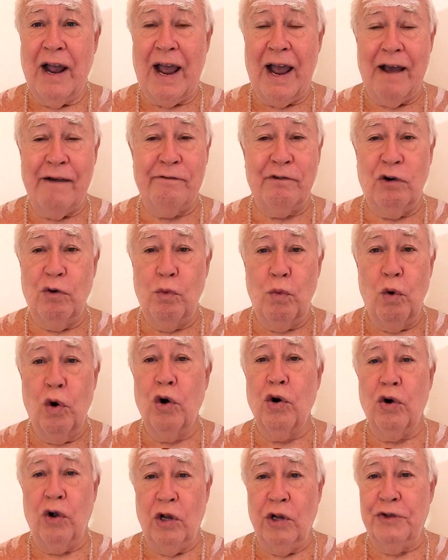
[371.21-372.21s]
have a
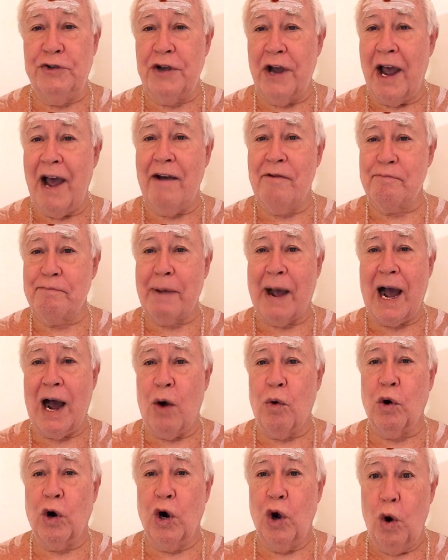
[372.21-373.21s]
world to have
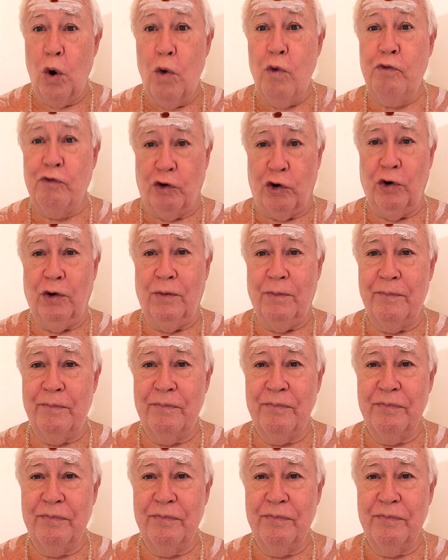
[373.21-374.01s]
power over.